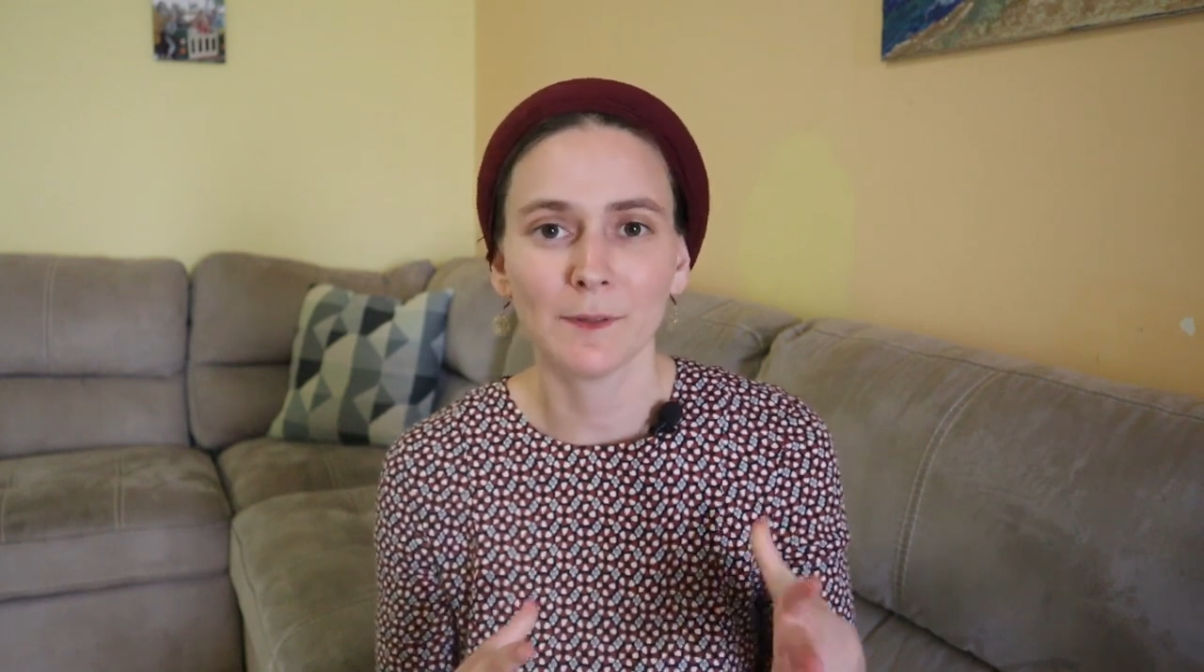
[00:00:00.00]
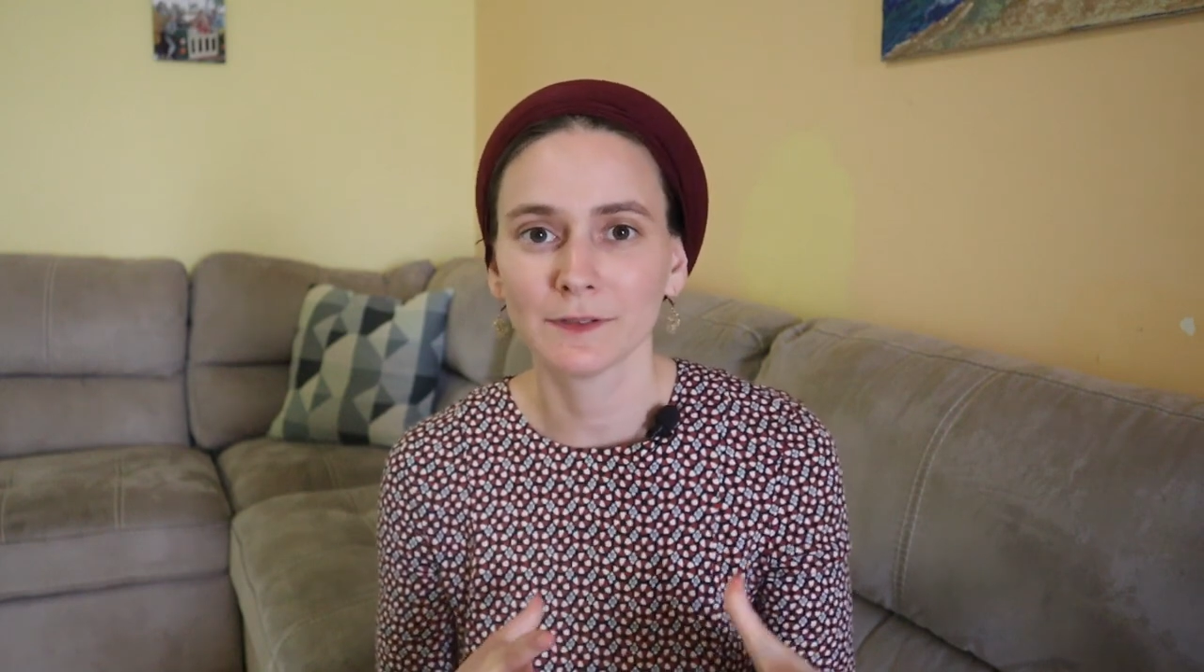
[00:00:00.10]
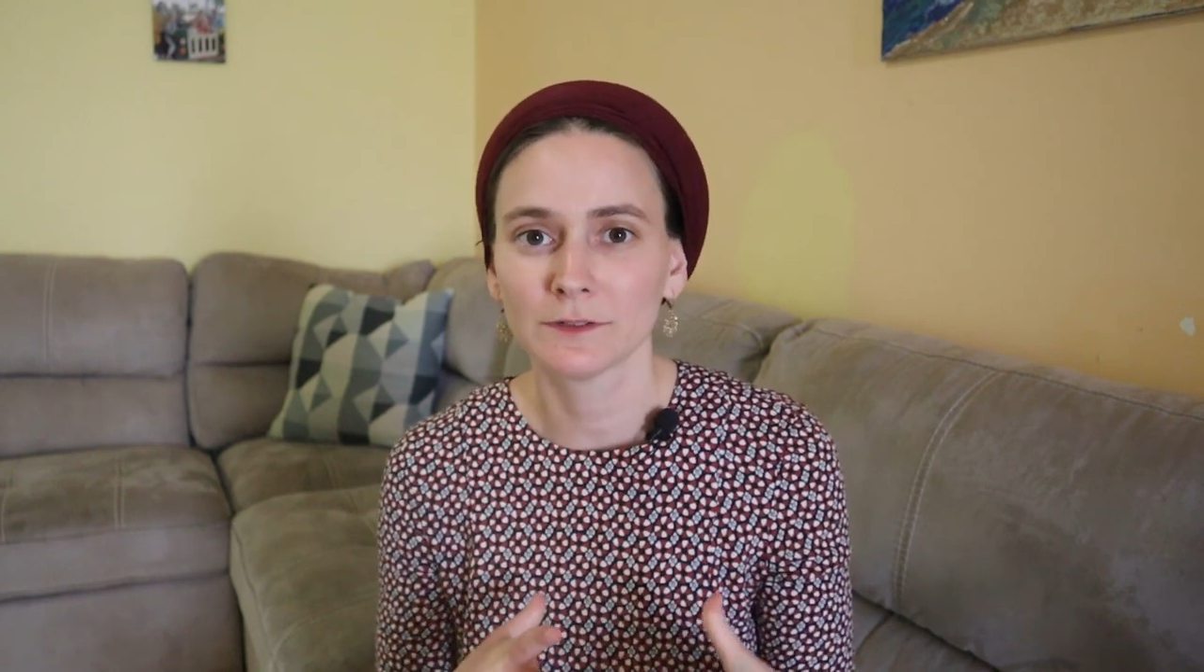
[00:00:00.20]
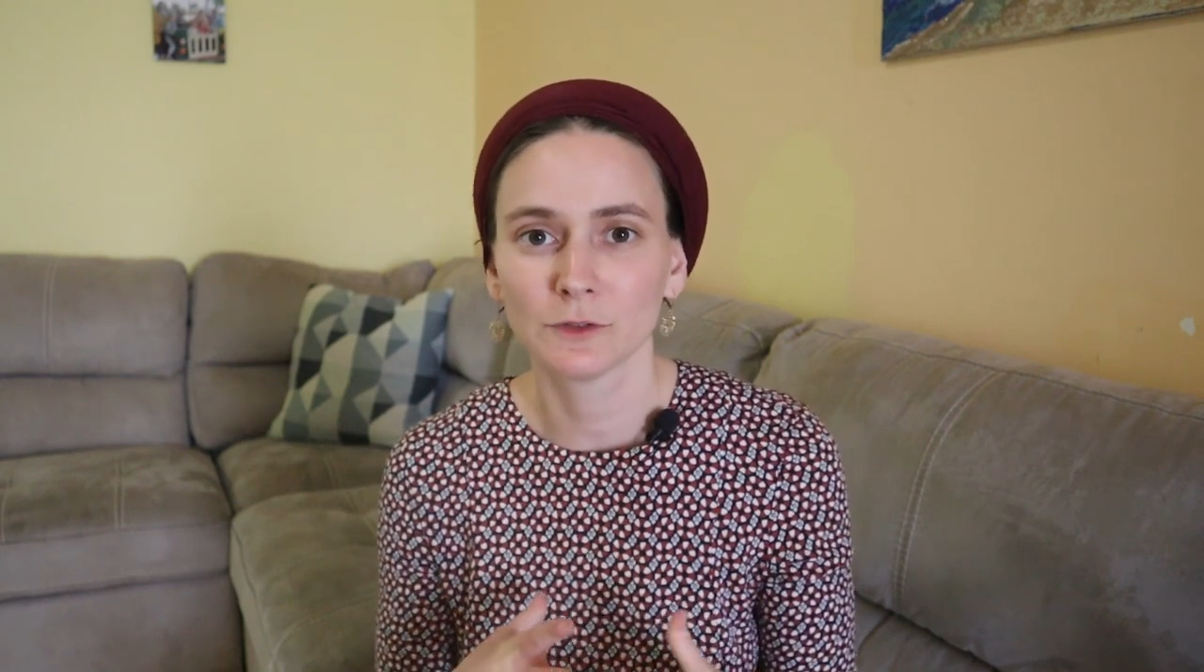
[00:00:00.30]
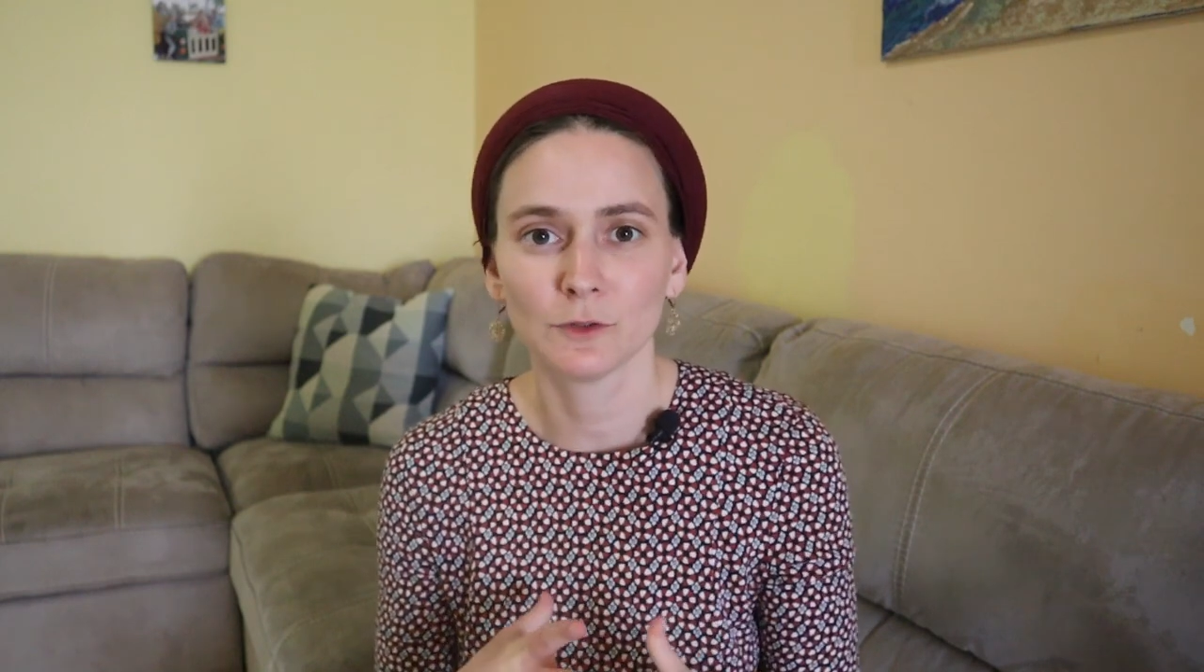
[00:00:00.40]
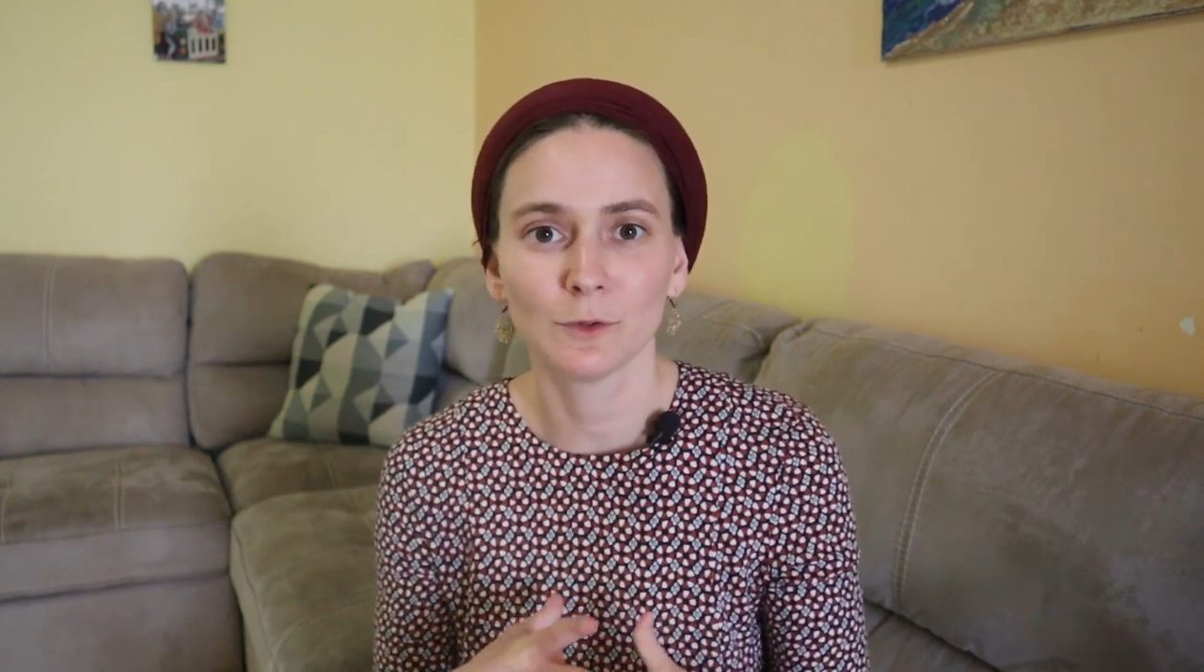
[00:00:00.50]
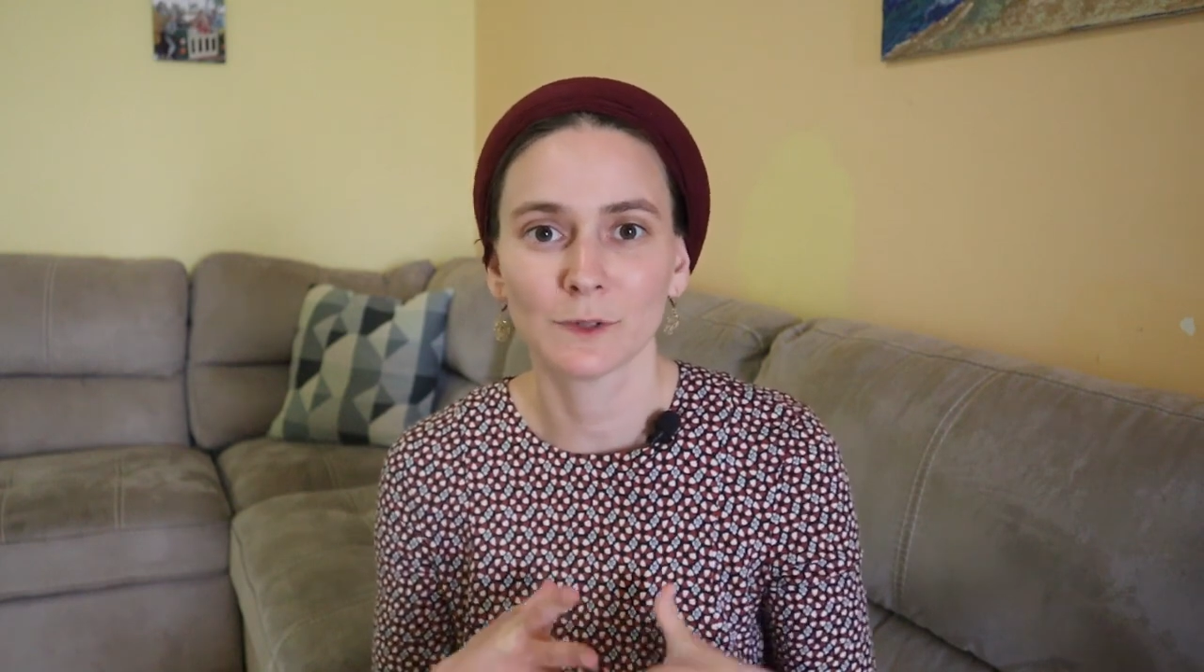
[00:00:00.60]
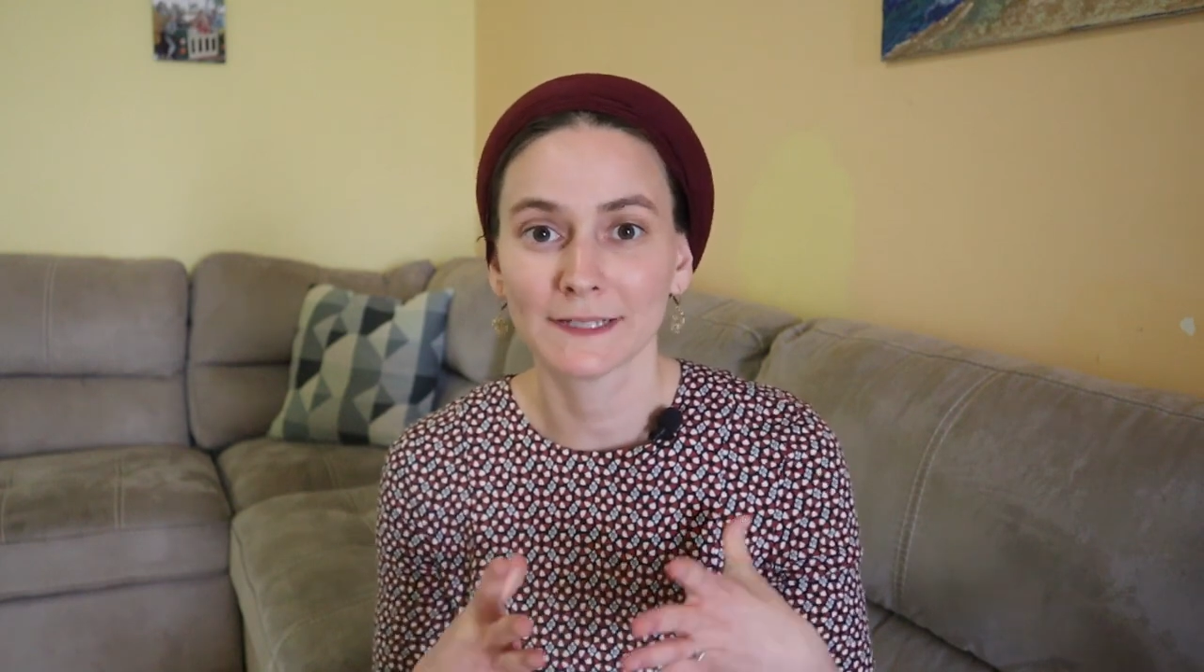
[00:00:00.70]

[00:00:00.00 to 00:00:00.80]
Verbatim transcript: able to